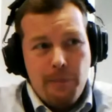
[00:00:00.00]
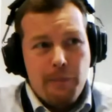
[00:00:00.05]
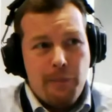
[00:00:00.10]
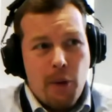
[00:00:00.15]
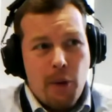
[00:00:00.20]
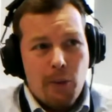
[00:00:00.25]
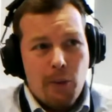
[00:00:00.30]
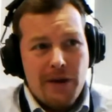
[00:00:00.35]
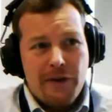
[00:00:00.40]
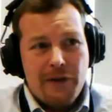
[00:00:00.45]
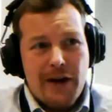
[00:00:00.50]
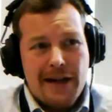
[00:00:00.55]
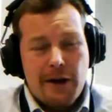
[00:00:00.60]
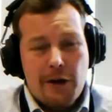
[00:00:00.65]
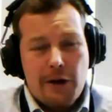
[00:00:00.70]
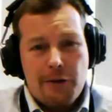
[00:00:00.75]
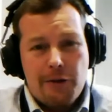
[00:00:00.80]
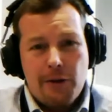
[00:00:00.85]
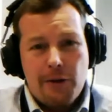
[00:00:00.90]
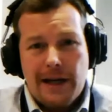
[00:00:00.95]
But we've kind
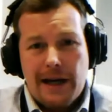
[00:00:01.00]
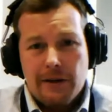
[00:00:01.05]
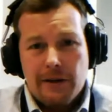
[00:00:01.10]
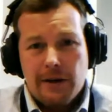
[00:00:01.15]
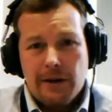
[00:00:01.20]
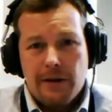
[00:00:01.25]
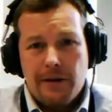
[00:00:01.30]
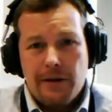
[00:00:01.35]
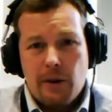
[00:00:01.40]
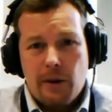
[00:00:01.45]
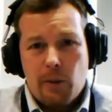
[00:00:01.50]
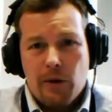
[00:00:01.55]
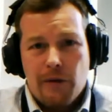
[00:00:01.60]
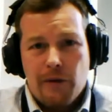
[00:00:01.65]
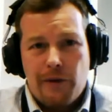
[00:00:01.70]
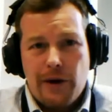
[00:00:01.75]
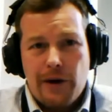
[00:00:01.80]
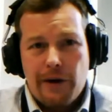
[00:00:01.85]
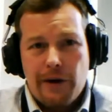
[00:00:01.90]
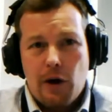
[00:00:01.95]
of thrown out there that we're
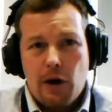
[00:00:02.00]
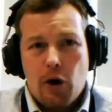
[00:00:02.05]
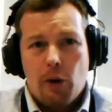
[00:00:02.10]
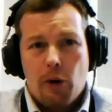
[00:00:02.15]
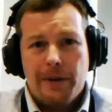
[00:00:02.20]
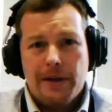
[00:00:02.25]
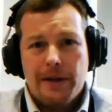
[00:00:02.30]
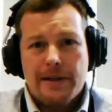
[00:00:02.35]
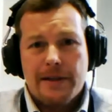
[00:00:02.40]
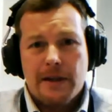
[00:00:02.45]
very open